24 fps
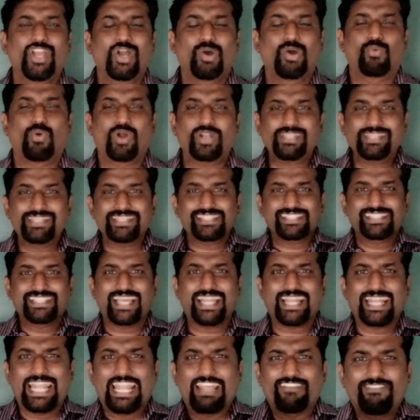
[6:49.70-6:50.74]
What is
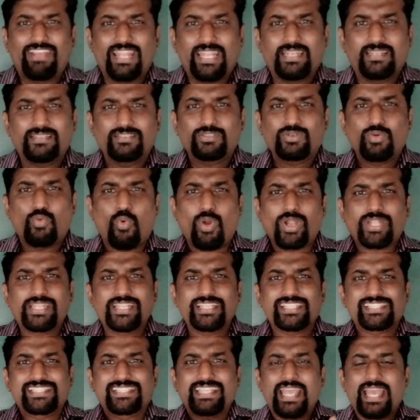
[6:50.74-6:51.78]
their level? What
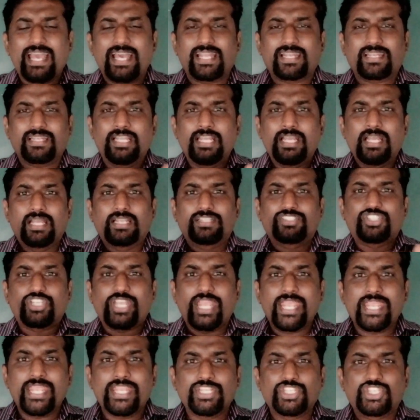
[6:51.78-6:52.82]
is their
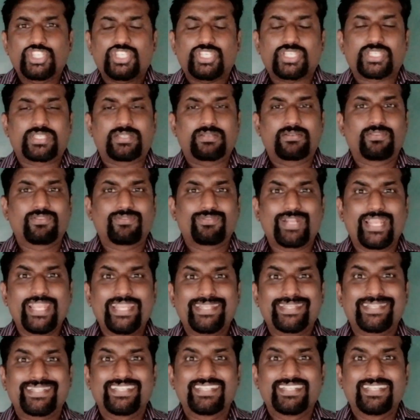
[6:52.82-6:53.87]
change,
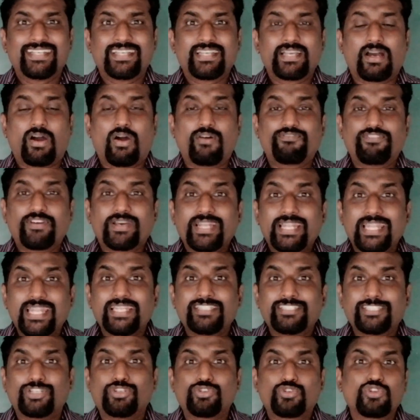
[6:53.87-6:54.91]
right? Of a
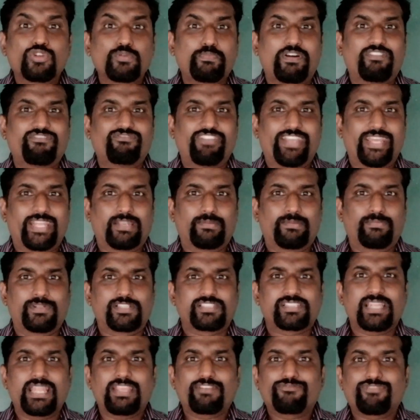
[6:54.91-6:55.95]
related group of
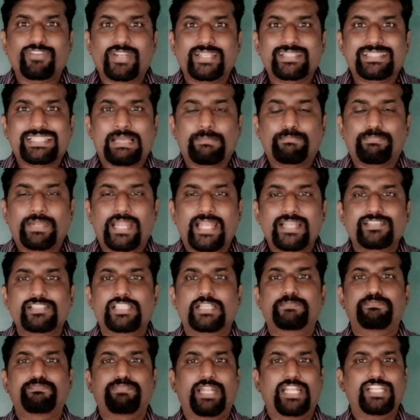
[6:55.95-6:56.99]
variables. Like for example, I
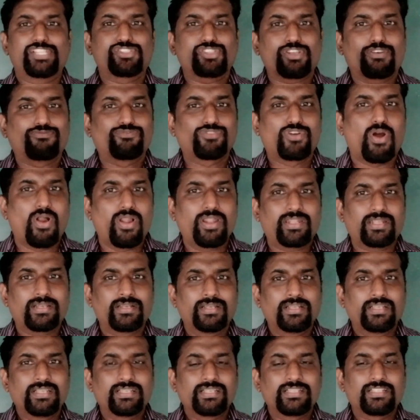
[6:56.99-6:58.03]
said price of gold
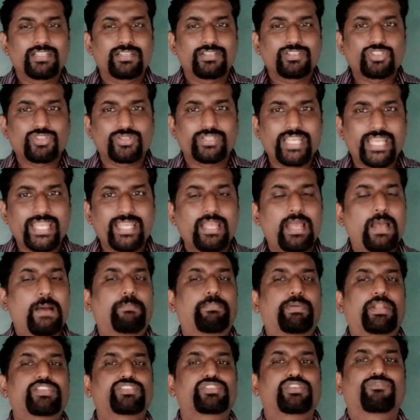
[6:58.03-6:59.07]
today,
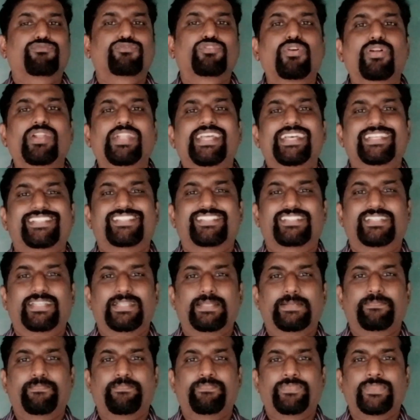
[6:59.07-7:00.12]
price of gold yesterday.
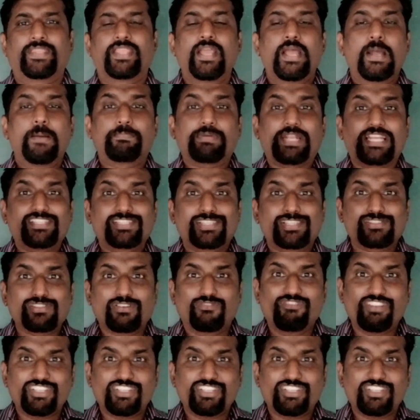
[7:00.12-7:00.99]
Prices of